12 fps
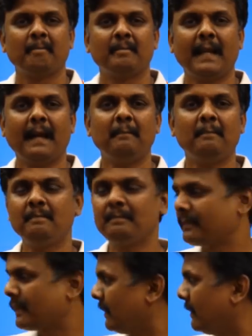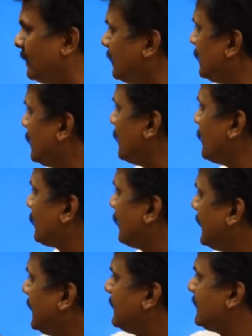Yeah. So
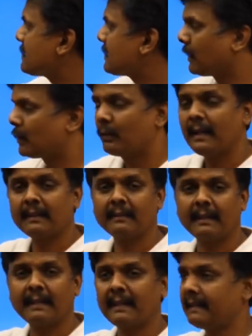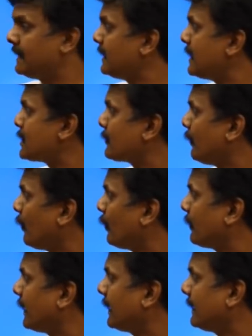Indians are good at cricket. Indians follow
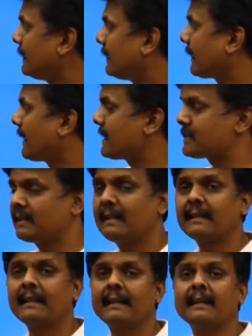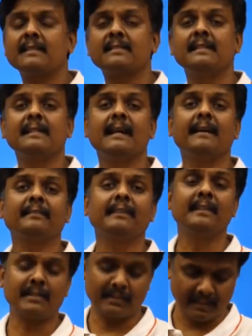cricket internationally. Cricket is India's
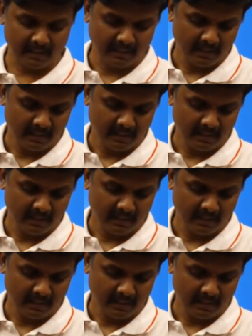initial.